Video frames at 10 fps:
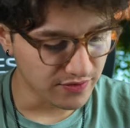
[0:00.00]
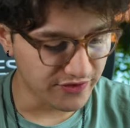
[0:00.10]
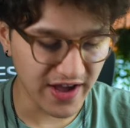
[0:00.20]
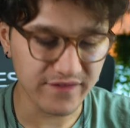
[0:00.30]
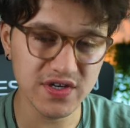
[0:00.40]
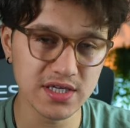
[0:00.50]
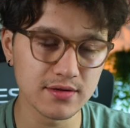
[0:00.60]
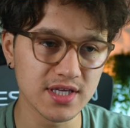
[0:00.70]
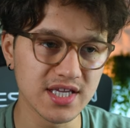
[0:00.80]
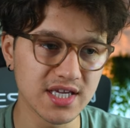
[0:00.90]

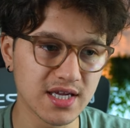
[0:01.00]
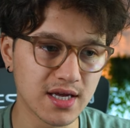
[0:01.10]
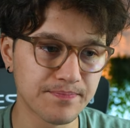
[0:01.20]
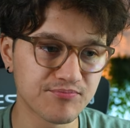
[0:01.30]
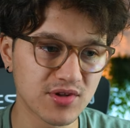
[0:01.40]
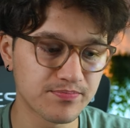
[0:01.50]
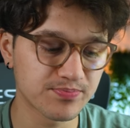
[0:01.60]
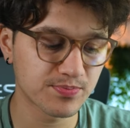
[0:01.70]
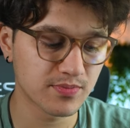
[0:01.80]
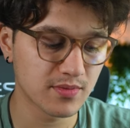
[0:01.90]
definitely
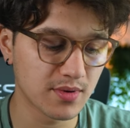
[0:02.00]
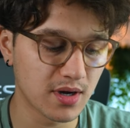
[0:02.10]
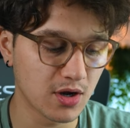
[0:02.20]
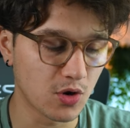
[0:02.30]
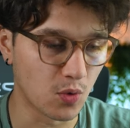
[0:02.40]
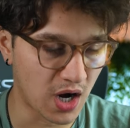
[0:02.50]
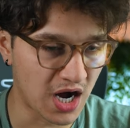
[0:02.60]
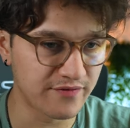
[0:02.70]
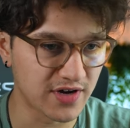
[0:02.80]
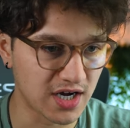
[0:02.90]

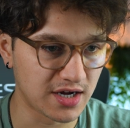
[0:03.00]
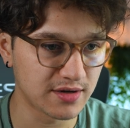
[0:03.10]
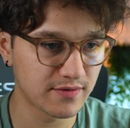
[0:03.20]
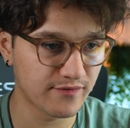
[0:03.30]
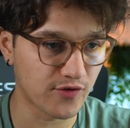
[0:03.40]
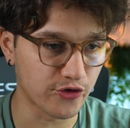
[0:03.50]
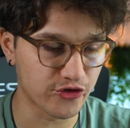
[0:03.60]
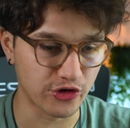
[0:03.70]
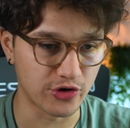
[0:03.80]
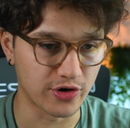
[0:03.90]
guava for
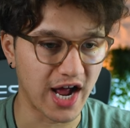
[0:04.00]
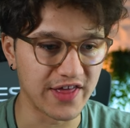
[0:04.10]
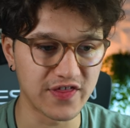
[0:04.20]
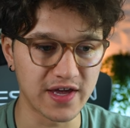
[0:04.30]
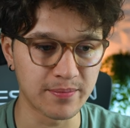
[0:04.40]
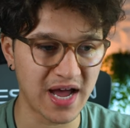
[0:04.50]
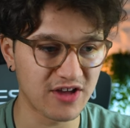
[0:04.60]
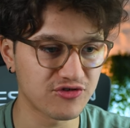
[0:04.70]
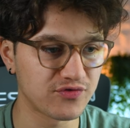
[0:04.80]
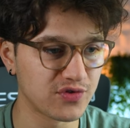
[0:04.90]
sure. I think
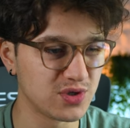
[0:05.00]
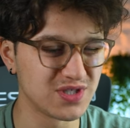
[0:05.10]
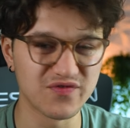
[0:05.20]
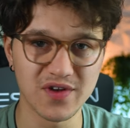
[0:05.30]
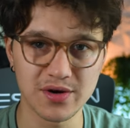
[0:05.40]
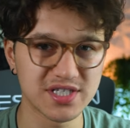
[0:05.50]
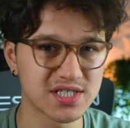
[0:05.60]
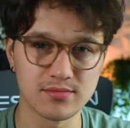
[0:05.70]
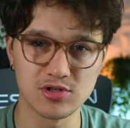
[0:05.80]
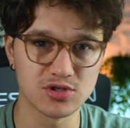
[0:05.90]
passion fruit is very
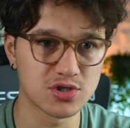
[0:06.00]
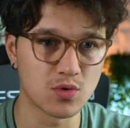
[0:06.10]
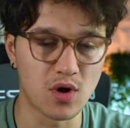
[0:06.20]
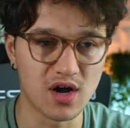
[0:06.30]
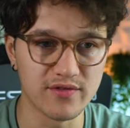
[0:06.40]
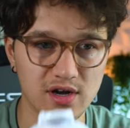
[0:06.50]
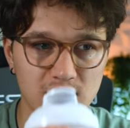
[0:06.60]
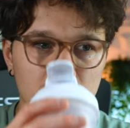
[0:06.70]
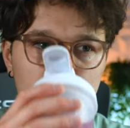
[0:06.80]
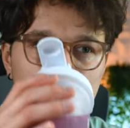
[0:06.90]
similar to guava.
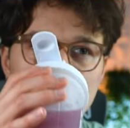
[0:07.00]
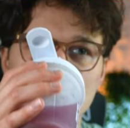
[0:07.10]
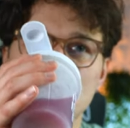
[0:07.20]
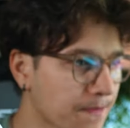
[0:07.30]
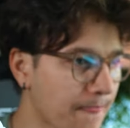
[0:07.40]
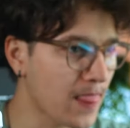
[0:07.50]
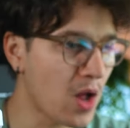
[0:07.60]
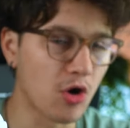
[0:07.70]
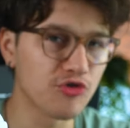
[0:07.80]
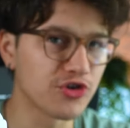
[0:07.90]

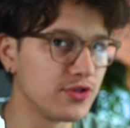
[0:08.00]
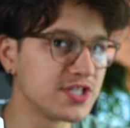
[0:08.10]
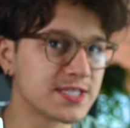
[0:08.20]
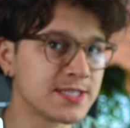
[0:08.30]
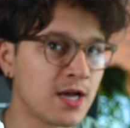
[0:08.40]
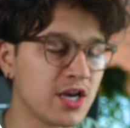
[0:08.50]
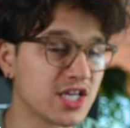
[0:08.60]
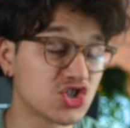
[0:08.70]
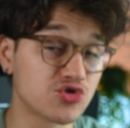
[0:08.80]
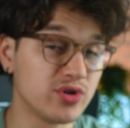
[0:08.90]
Also, this is not
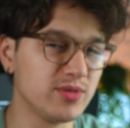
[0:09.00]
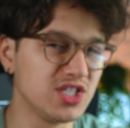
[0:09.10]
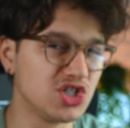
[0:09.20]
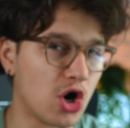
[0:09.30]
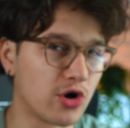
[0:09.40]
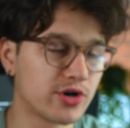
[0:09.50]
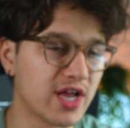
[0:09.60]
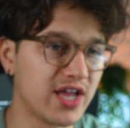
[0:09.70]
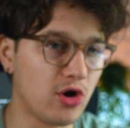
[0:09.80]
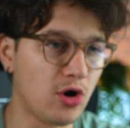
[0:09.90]
extremely tart
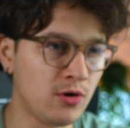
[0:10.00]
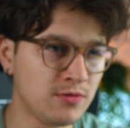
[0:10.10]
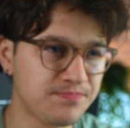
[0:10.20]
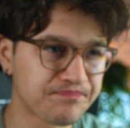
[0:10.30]
at all.